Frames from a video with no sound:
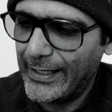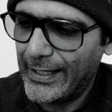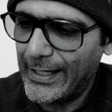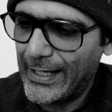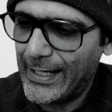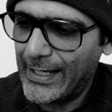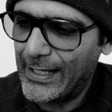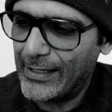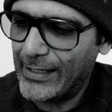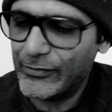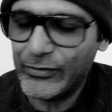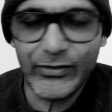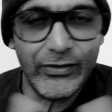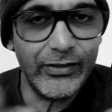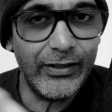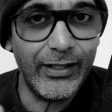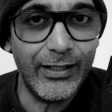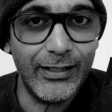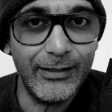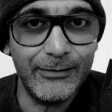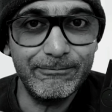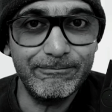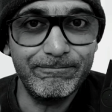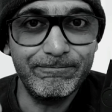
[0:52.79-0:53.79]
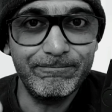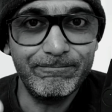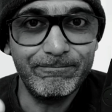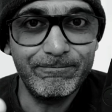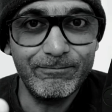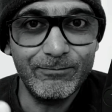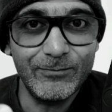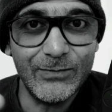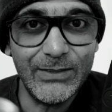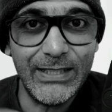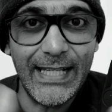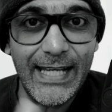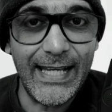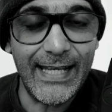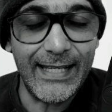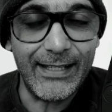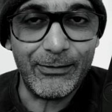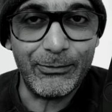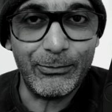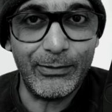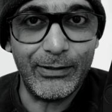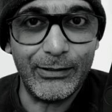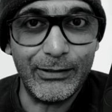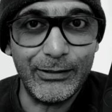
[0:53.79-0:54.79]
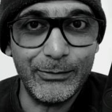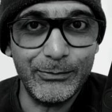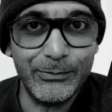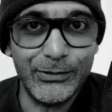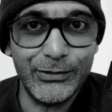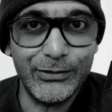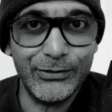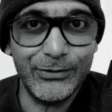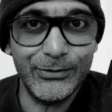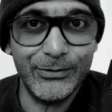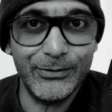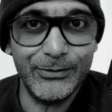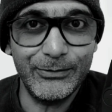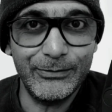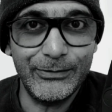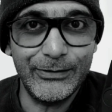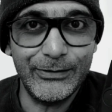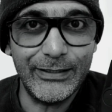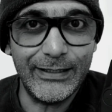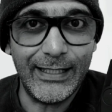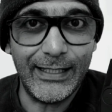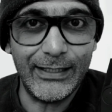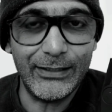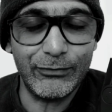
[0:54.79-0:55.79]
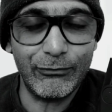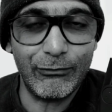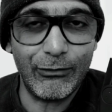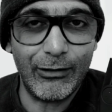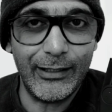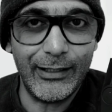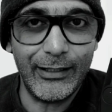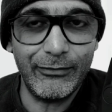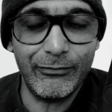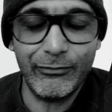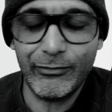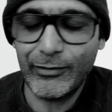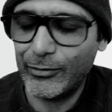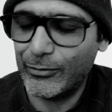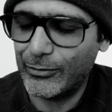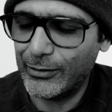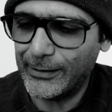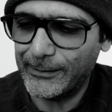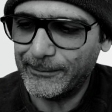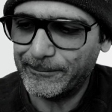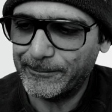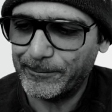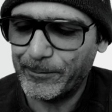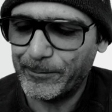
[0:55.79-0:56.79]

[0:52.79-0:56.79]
And yeah, welcome to today's Friday Fury.